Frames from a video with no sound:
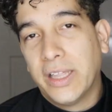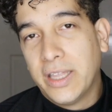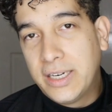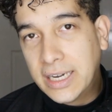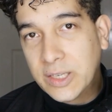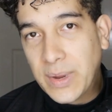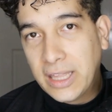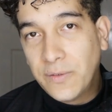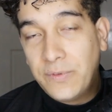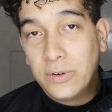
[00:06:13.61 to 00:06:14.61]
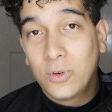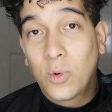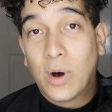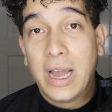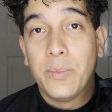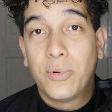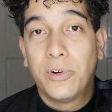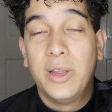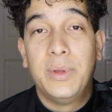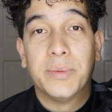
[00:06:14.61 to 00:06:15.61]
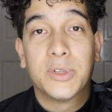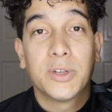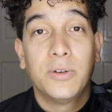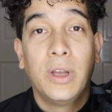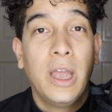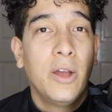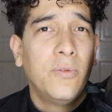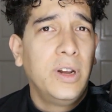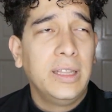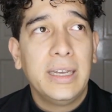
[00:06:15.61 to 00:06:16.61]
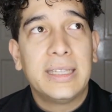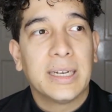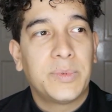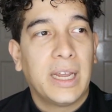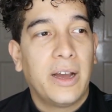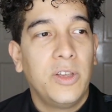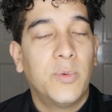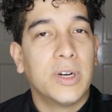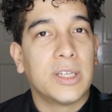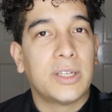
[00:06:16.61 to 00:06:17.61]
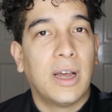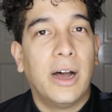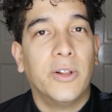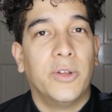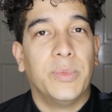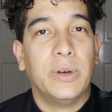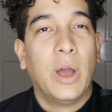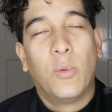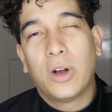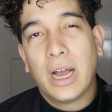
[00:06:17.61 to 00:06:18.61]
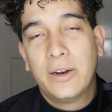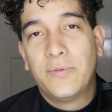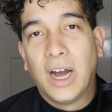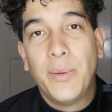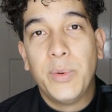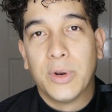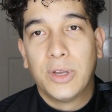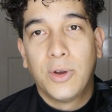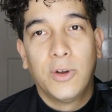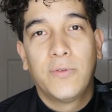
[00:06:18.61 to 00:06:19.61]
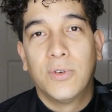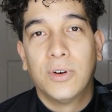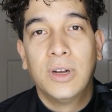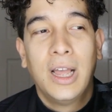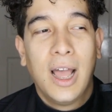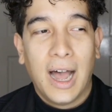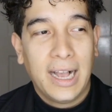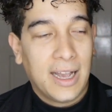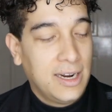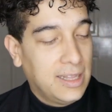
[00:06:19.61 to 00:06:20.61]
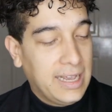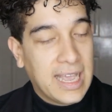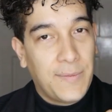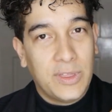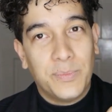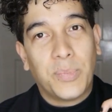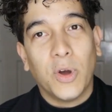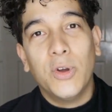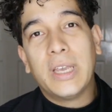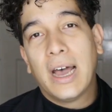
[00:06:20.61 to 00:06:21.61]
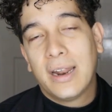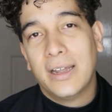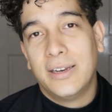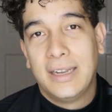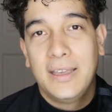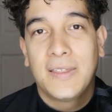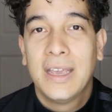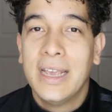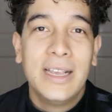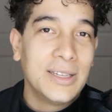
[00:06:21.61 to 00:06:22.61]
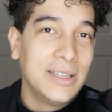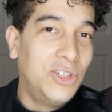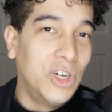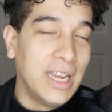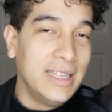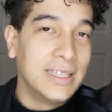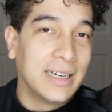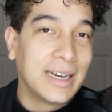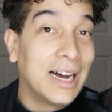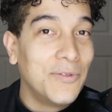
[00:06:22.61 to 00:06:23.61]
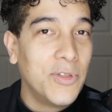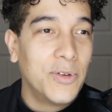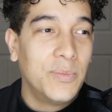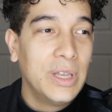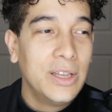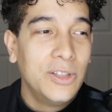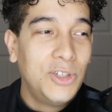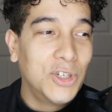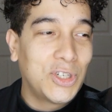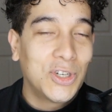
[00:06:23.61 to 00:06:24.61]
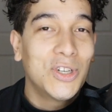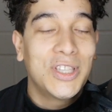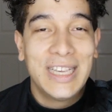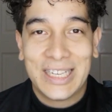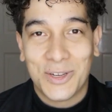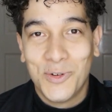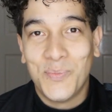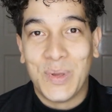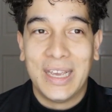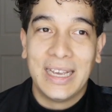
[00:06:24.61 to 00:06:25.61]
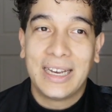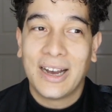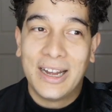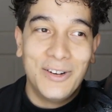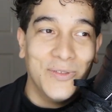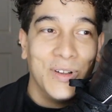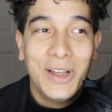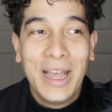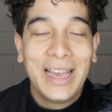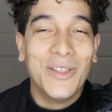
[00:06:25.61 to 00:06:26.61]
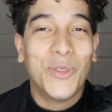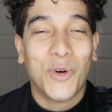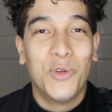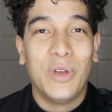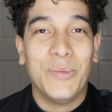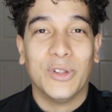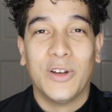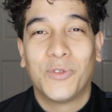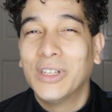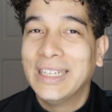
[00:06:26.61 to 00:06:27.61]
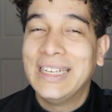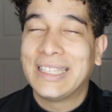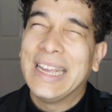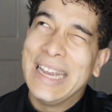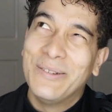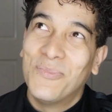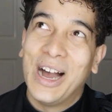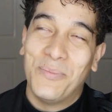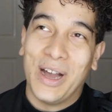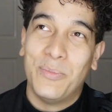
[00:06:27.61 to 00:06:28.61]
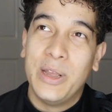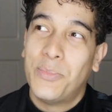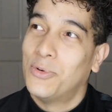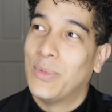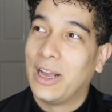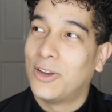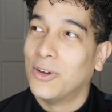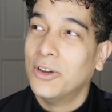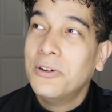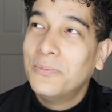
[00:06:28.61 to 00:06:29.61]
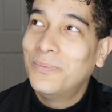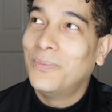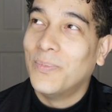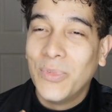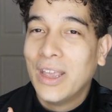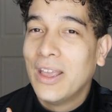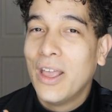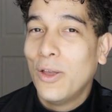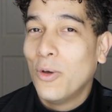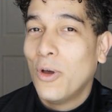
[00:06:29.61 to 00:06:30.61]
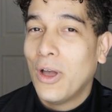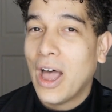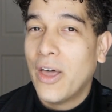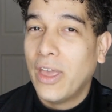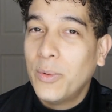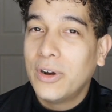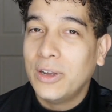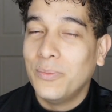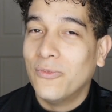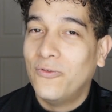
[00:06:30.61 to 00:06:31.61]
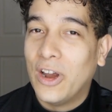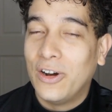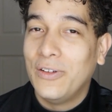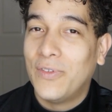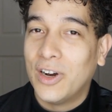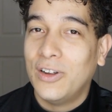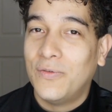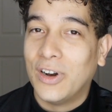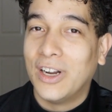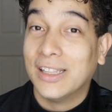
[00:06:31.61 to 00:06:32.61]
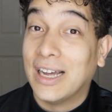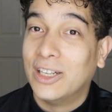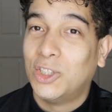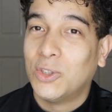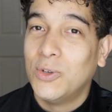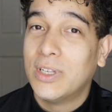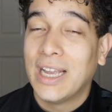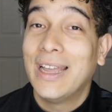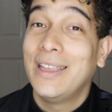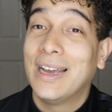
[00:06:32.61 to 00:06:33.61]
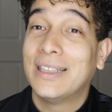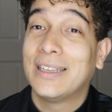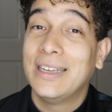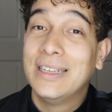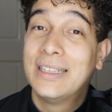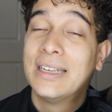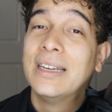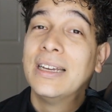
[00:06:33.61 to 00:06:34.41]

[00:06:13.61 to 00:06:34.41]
leather does make them feel quite premium. So really it's up to how you want to style them and what kind of vibe you want to go for. I kind of like having them poke out underneath jeans that cover them, just because they're so big, it kind of can throw people off, or at least in my mind, people might go, are they wearing very, very, very large shoes? And the answer is